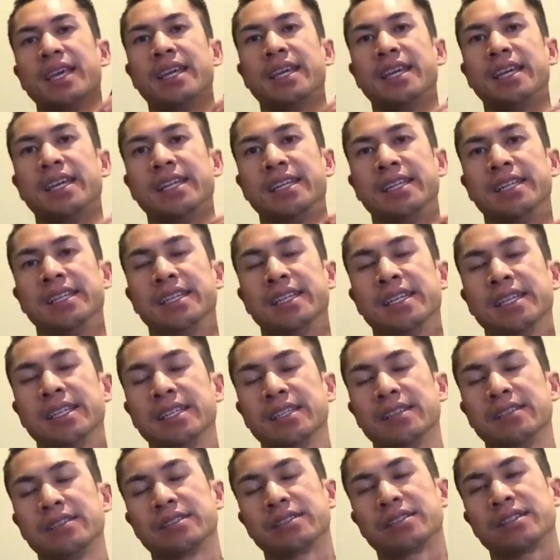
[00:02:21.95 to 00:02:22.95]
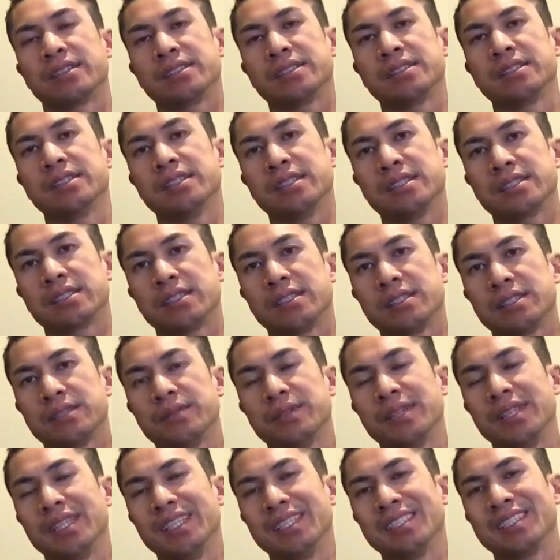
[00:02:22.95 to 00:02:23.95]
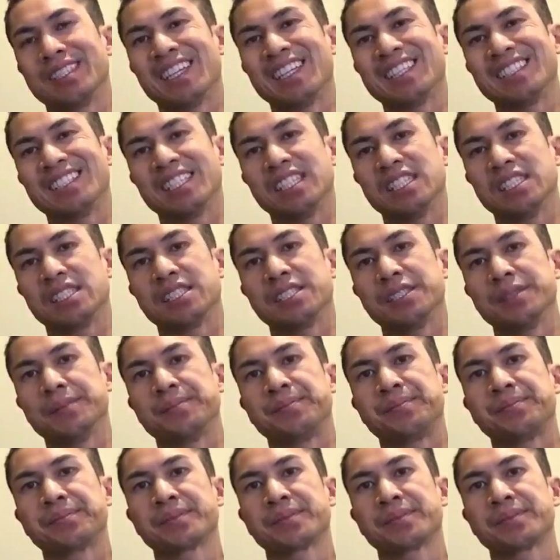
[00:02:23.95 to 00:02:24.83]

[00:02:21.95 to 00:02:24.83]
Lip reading: and then it'll start to release that tension.